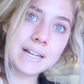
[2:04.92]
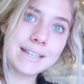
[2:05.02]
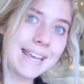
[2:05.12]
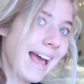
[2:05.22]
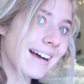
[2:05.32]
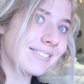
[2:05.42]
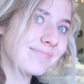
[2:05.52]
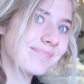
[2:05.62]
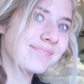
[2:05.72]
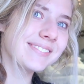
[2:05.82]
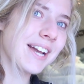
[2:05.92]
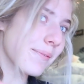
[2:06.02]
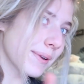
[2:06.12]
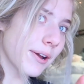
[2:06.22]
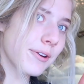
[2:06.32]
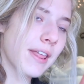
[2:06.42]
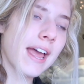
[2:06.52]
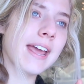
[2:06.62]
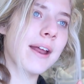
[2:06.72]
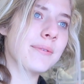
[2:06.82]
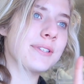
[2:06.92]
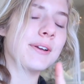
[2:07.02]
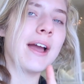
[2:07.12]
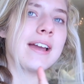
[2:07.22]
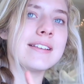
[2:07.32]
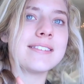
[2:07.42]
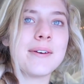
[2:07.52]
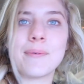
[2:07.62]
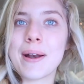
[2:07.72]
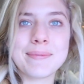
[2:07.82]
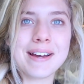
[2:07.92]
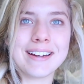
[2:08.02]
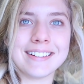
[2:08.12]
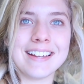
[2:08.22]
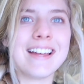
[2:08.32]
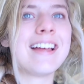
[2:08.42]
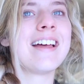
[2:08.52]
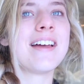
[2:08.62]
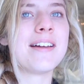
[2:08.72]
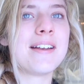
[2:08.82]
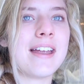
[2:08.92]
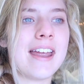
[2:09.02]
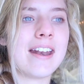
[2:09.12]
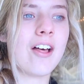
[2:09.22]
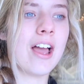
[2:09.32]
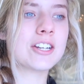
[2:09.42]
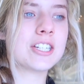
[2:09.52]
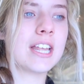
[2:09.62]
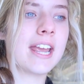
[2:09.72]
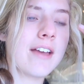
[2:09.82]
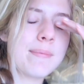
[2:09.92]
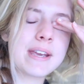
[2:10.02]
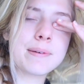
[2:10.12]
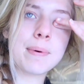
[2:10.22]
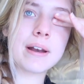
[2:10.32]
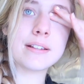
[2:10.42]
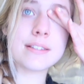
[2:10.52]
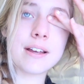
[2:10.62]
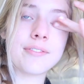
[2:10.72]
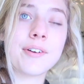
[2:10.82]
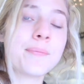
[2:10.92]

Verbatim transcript: But yeah, so I'm gonna go do that and I will see you guys when I'm done. And I'll actually like have makeup on and stuff.